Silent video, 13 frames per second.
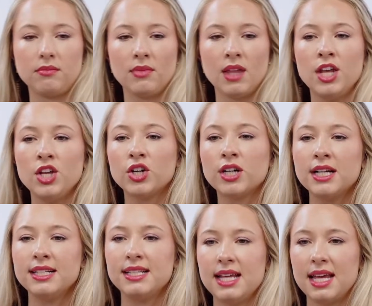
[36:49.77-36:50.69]
and you're
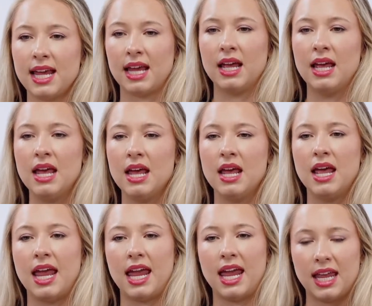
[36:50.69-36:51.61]
gonna see
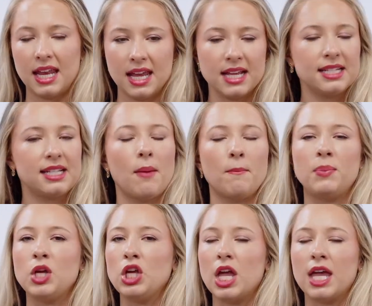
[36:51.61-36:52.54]

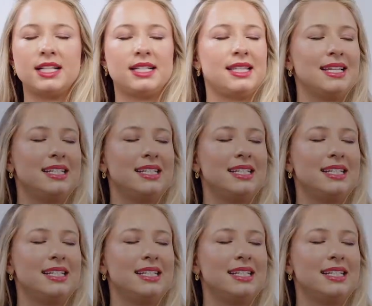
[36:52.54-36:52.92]
it's the